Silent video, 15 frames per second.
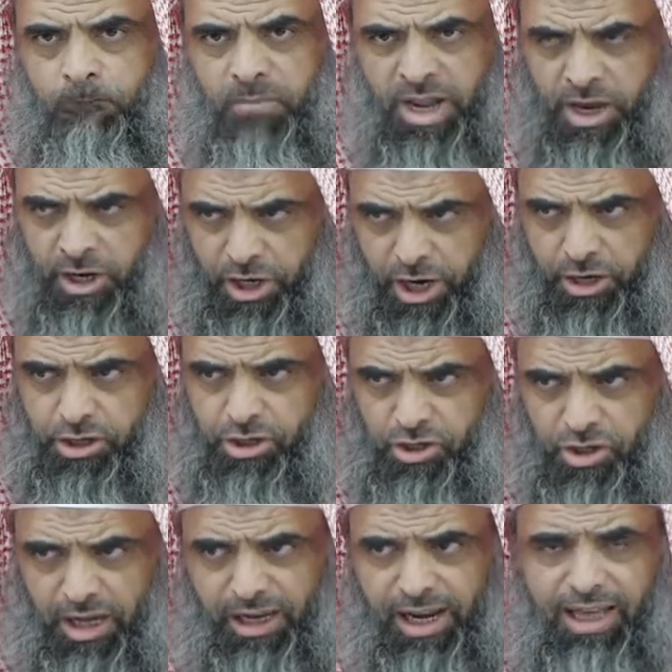
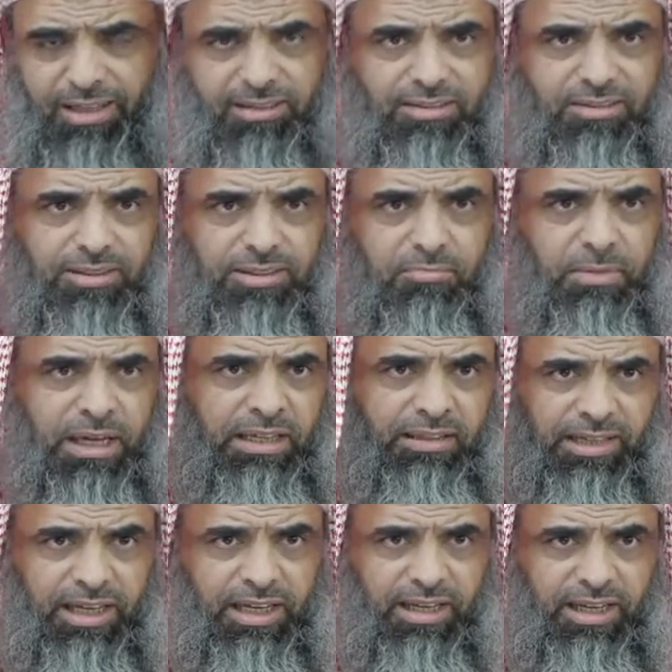encouraged a lot
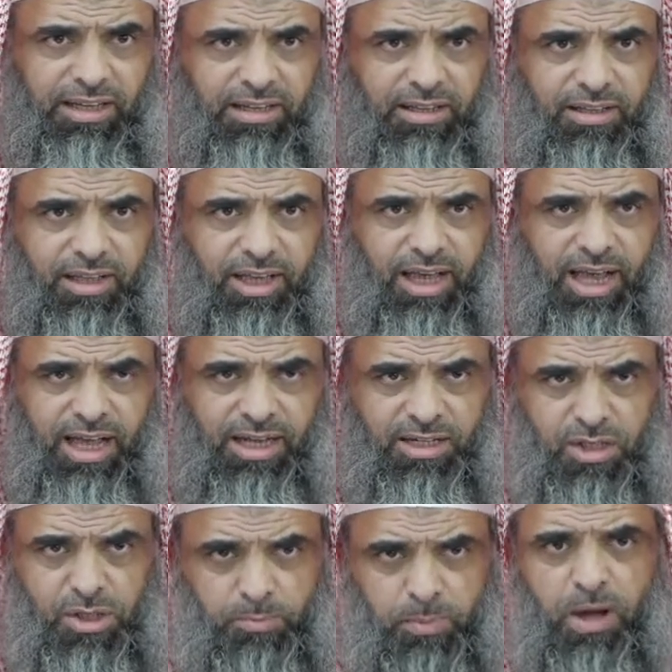maintaining
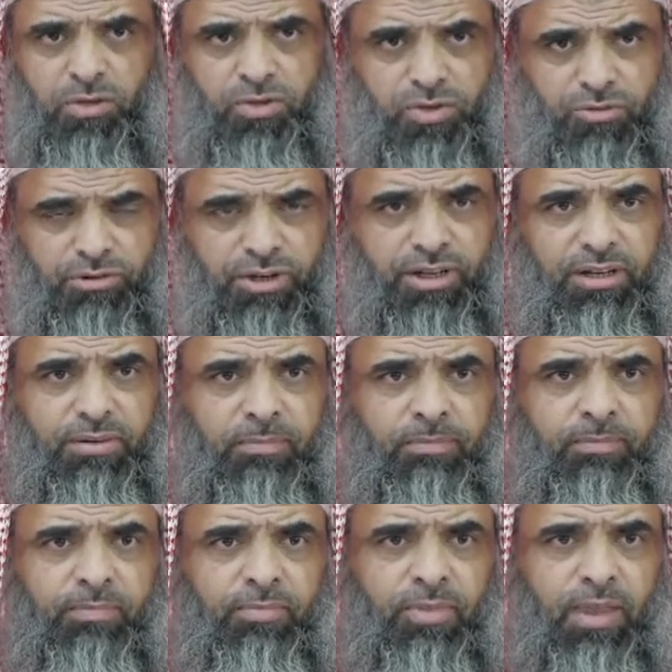and sponsoring
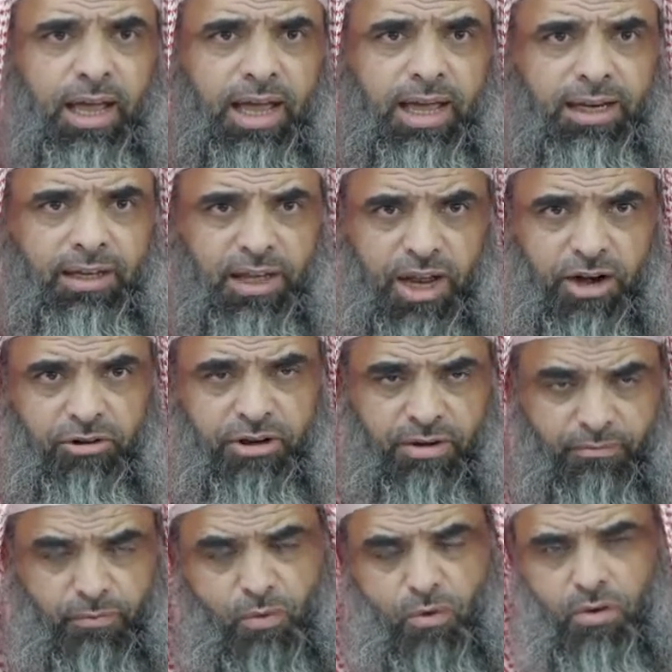and
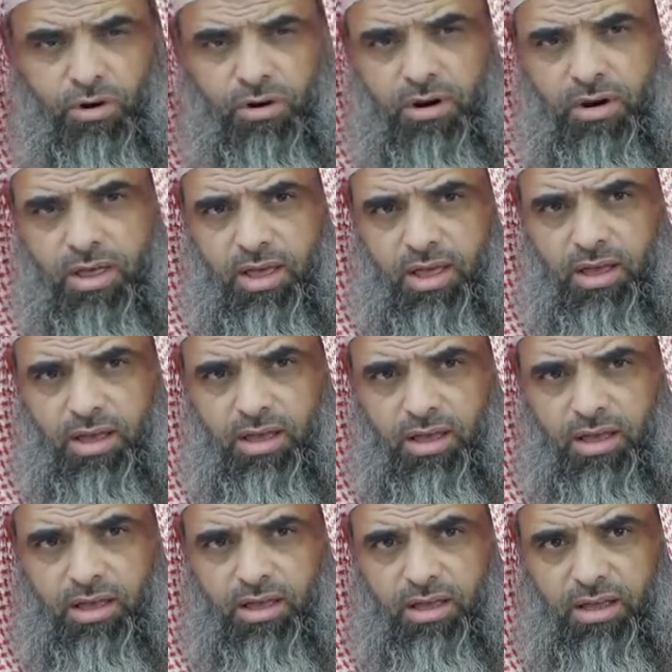caring for
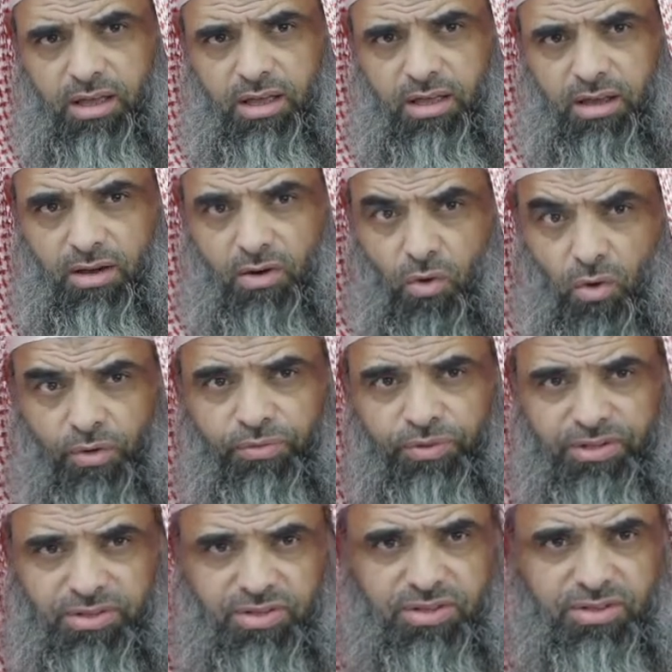uh,
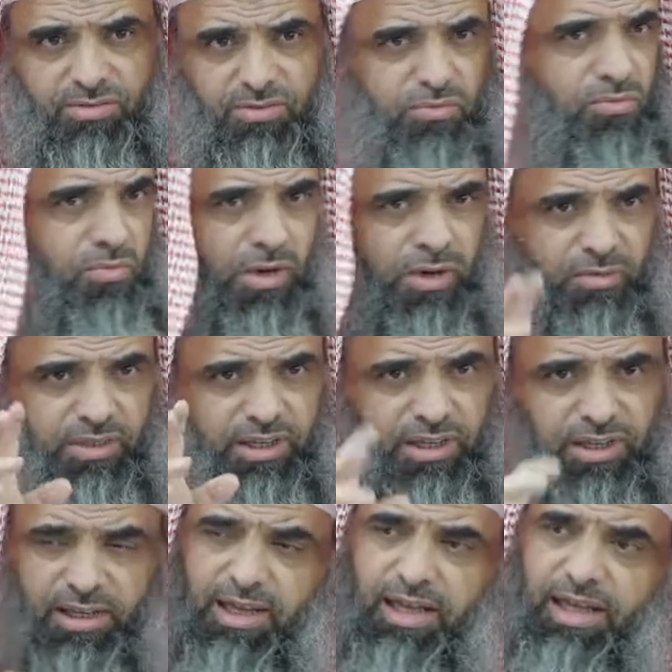orphans. One of
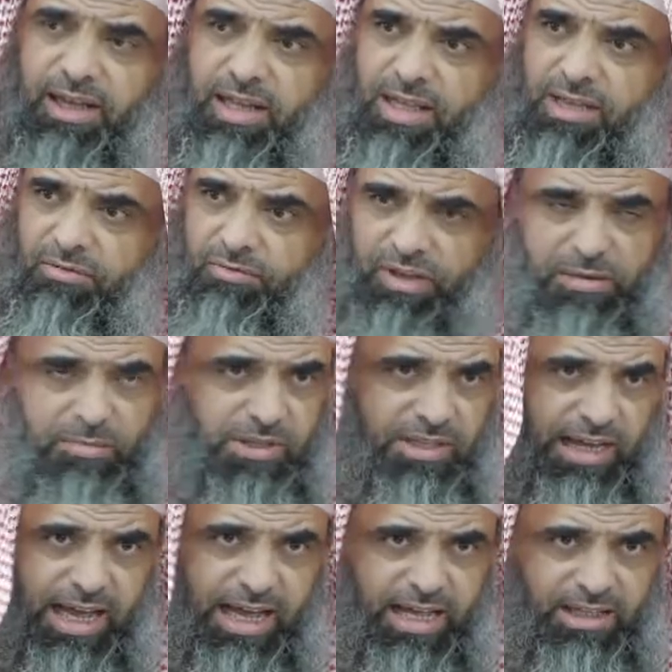the uh, famous
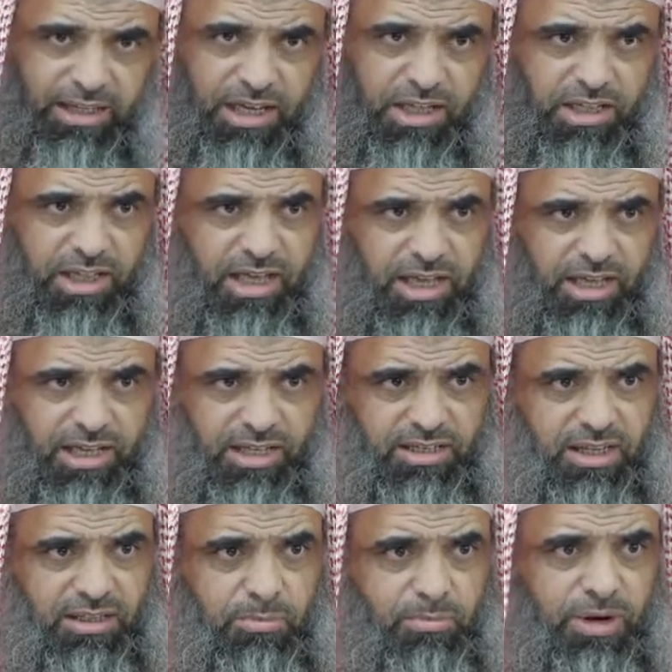hadith is
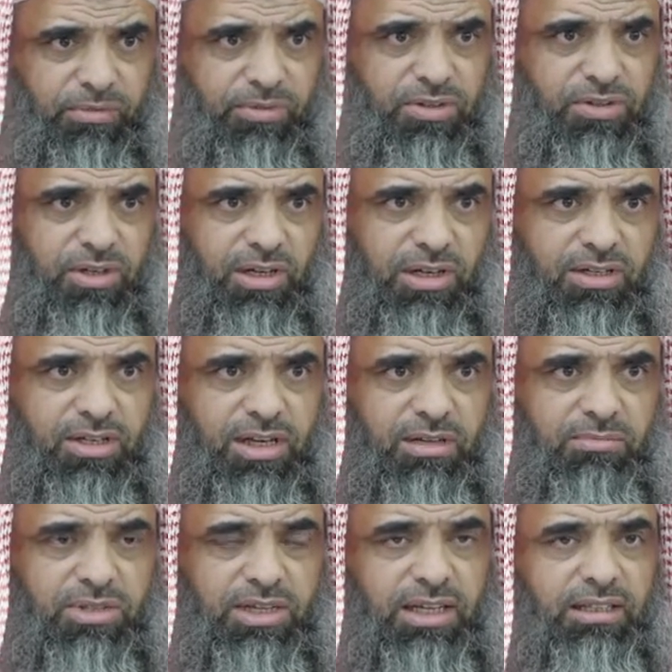that the Prophet
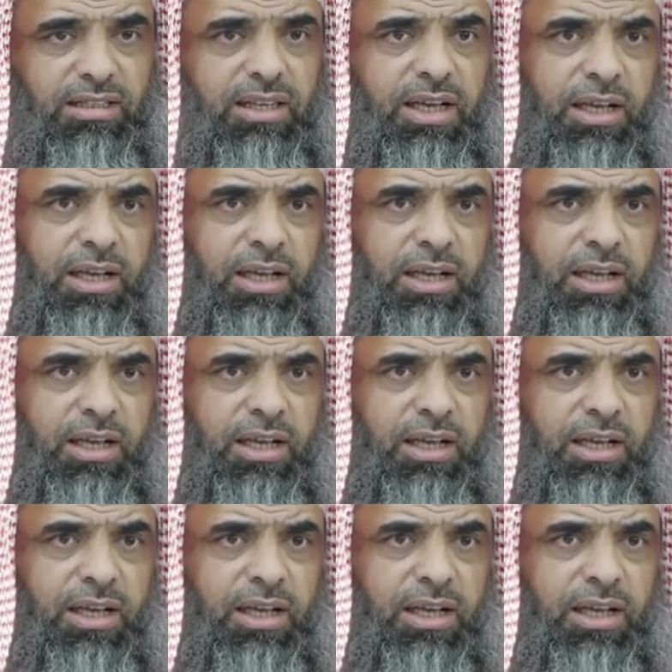said,